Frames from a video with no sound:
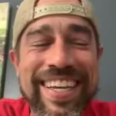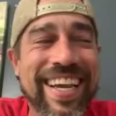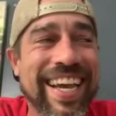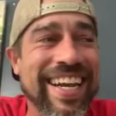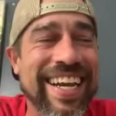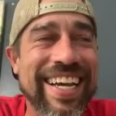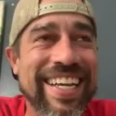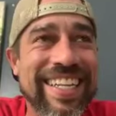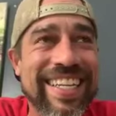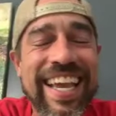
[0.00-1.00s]
And
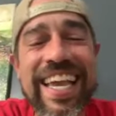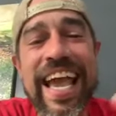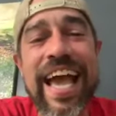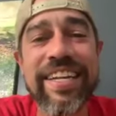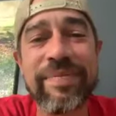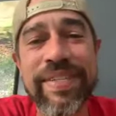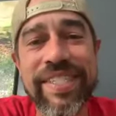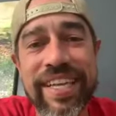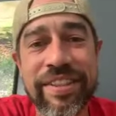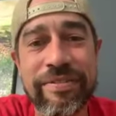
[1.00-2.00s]
he had to
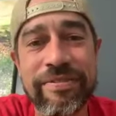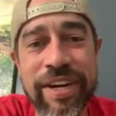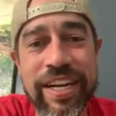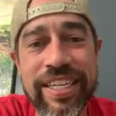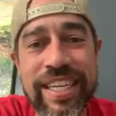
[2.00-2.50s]
sit in the front.